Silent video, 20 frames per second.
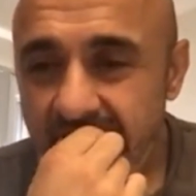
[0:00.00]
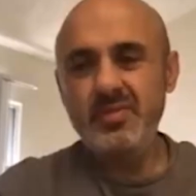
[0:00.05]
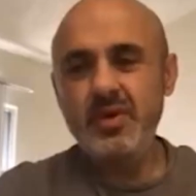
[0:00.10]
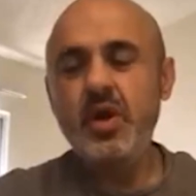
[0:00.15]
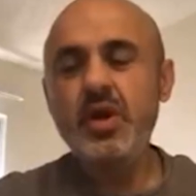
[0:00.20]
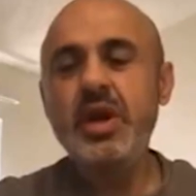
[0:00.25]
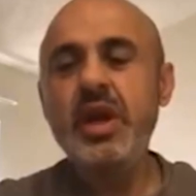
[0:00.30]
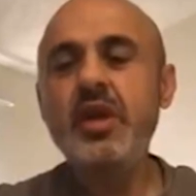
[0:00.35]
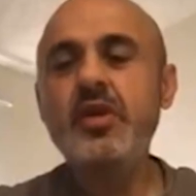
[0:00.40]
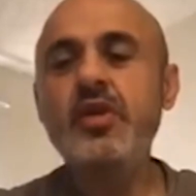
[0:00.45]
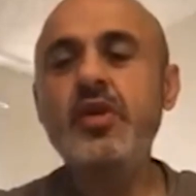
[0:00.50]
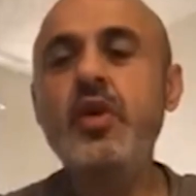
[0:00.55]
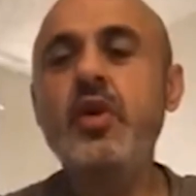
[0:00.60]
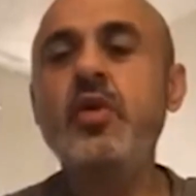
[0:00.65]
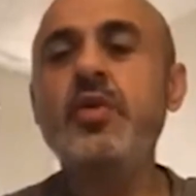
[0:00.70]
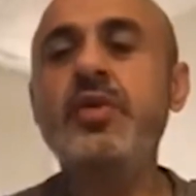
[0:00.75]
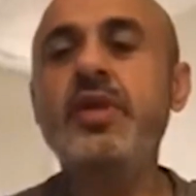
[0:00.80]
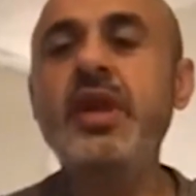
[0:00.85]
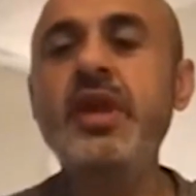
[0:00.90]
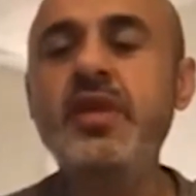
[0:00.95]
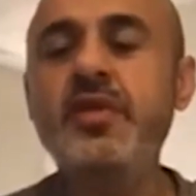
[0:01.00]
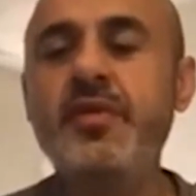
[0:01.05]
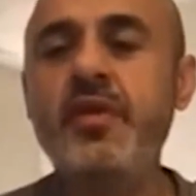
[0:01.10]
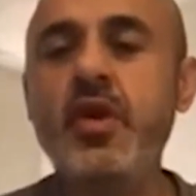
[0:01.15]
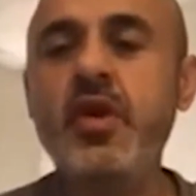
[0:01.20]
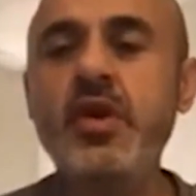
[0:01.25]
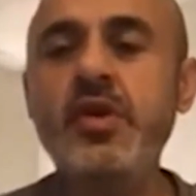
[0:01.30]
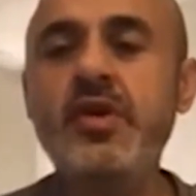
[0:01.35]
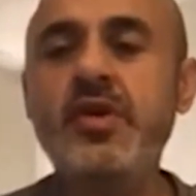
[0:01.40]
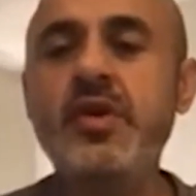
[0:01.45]
Okay, so this
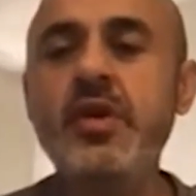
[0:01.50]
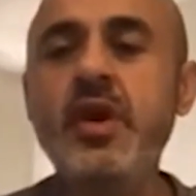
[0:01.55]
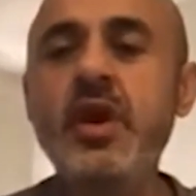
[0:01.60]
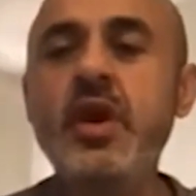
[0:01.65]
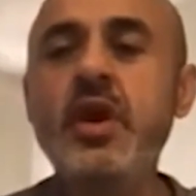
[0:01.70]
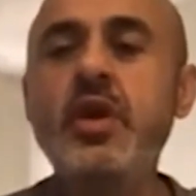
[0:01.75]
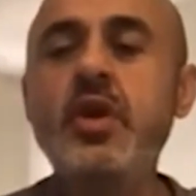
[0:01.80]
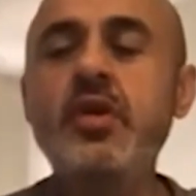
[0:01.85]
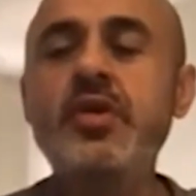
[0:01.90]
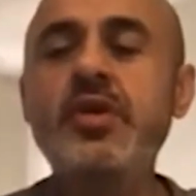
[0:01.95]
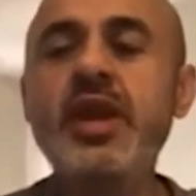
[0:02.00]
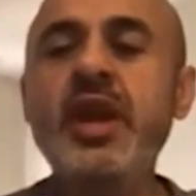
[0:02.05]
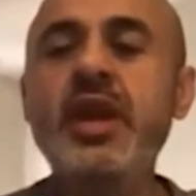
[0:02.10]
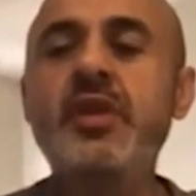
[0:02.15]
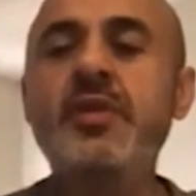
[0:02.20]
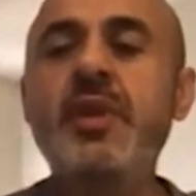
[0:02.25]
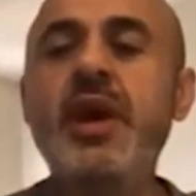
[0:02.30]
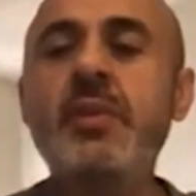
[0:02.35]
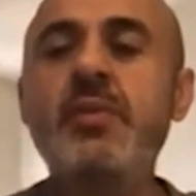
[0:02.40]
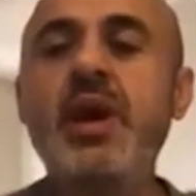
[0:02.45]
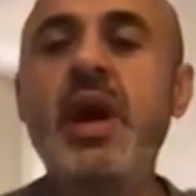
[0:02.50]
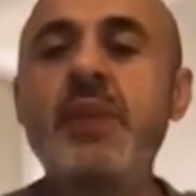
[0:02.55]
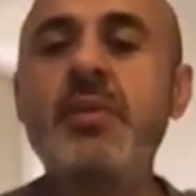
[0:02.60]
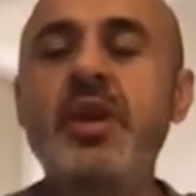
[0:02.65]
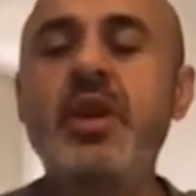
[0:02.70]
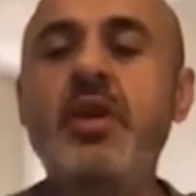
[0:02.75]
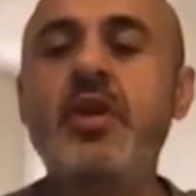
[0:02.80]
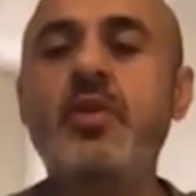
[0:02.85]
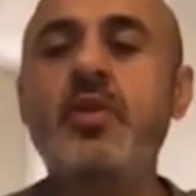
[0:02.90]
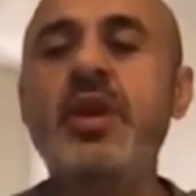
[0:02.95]
verse you're saying is about
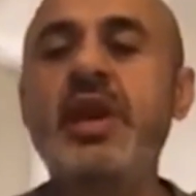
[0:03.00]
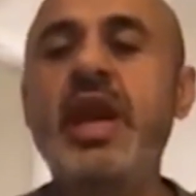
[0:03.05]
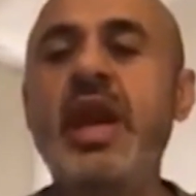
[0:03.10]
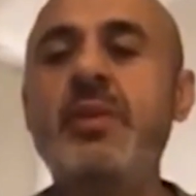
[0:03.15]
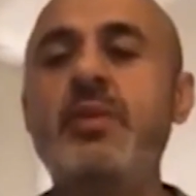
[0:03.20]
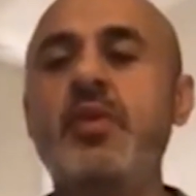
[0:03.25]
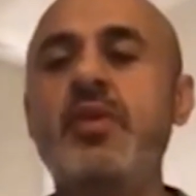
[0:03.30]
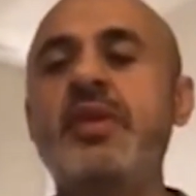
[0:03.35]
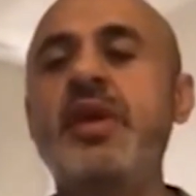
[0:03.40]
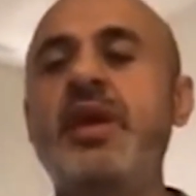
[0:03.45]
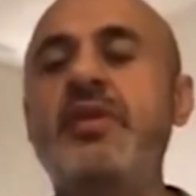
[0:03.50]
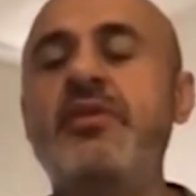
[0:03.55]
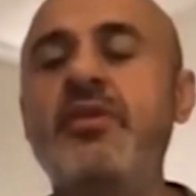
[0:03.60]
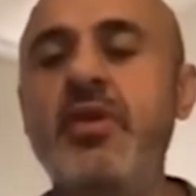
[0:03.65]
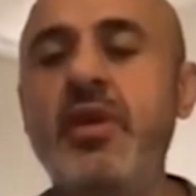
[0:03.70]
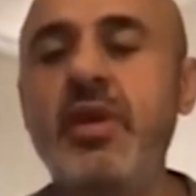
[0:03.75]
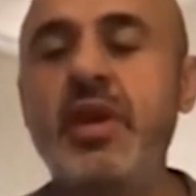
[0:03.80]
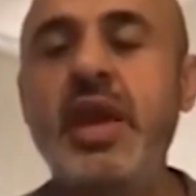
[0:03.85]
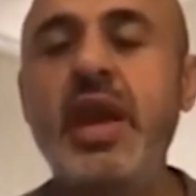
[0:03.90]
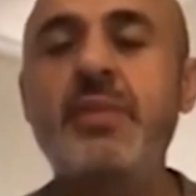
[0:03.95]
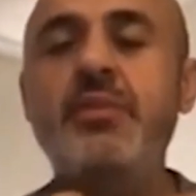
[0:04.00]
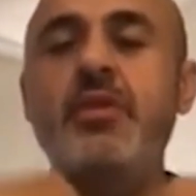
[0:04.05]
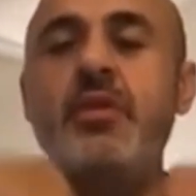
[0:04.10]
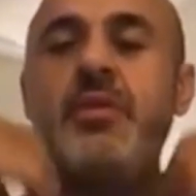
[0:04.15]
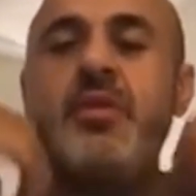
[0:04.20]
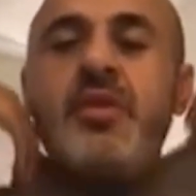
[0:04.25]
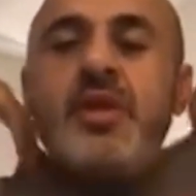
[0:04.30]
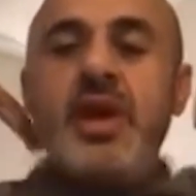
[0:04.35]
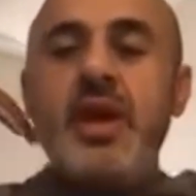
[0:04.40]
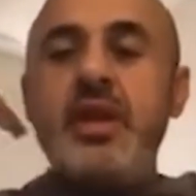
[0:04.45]
Muhammad, because when Gabriel came to
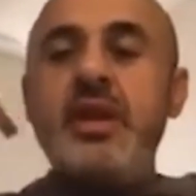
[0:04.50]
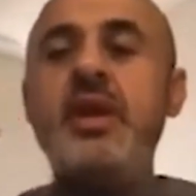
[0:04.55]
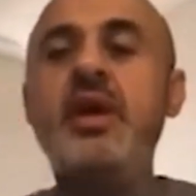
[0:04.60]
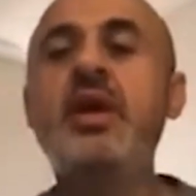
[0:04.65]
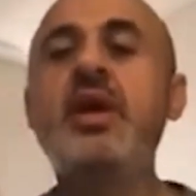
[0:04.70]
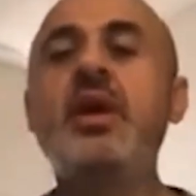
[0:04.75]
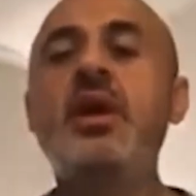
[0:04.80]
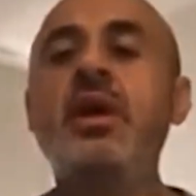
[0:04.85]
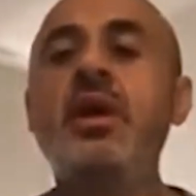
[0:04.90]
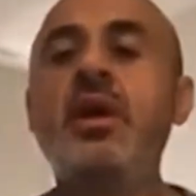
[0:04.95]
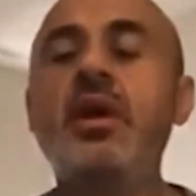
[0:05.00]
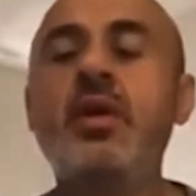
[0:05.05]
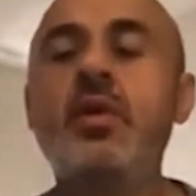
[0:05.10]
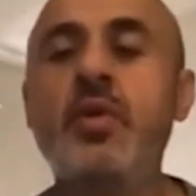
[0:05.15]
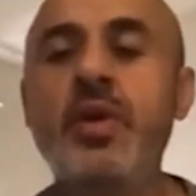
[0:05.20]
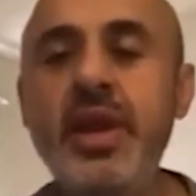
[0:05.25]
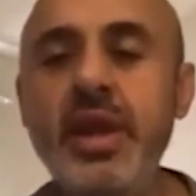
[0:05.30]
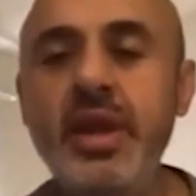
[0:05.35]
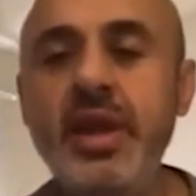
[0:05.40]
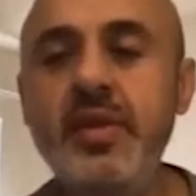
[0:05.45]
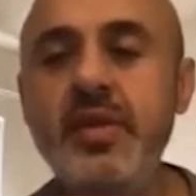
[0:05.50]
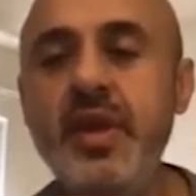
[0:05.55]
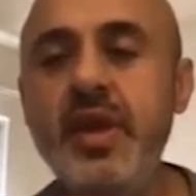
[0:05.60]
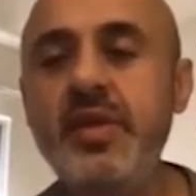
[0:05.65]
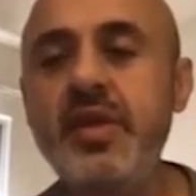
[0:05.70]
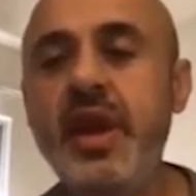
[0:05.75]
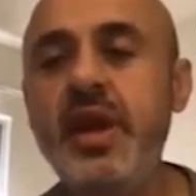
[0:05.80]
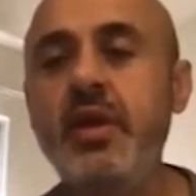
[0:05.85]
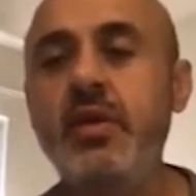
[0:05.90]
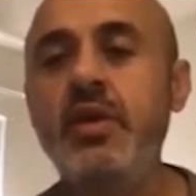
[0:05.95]
him and said, read, he
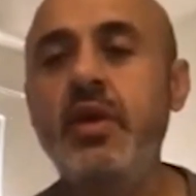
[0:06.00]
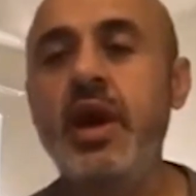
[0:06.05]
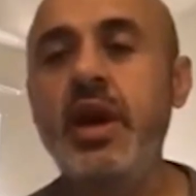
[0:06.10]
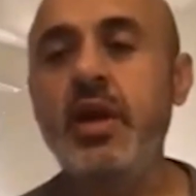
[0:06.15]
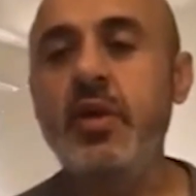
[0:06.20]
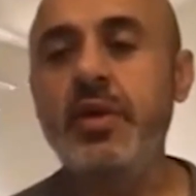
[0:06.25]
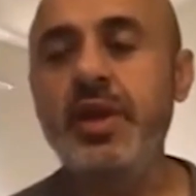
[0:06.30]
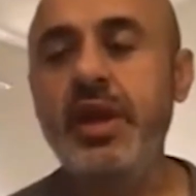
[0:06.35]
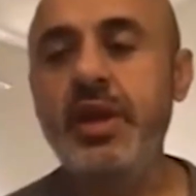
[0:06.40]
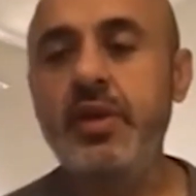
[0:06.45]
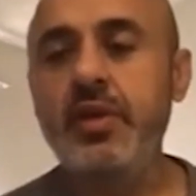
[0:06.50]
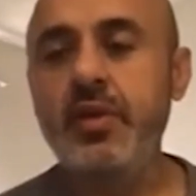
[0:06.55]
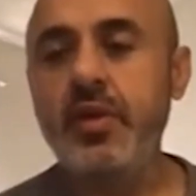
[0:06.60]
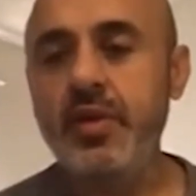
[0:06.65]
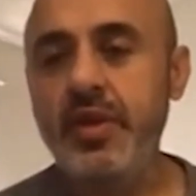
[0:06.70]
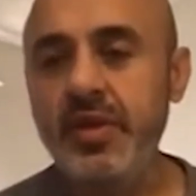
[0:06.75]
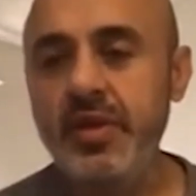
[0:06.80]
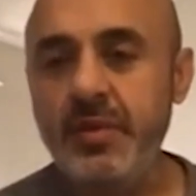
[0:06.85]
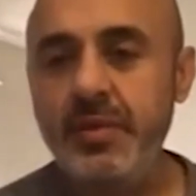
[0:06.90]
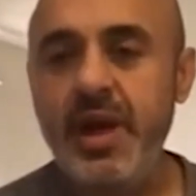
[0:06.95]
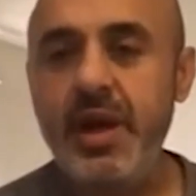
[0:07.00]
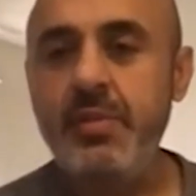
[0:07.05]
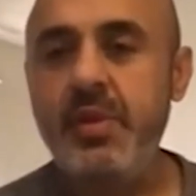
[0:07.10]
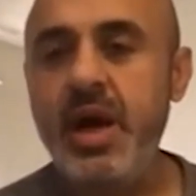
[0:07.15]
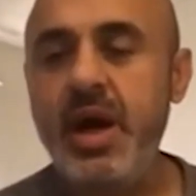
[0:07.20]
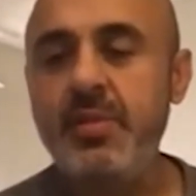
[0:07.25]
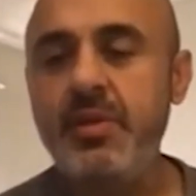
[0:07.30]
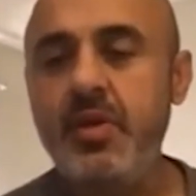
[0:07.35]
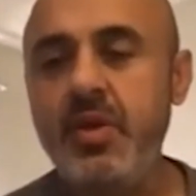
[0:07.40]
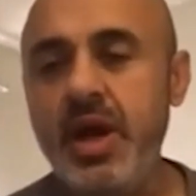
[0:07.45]
says, I don't know how to read. So this is about
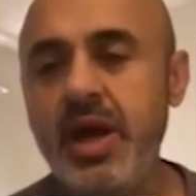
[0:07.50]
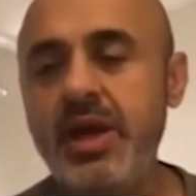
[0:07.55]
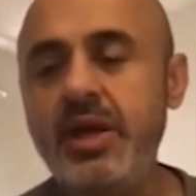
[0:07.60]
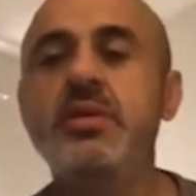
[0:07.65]
Muhammad, right?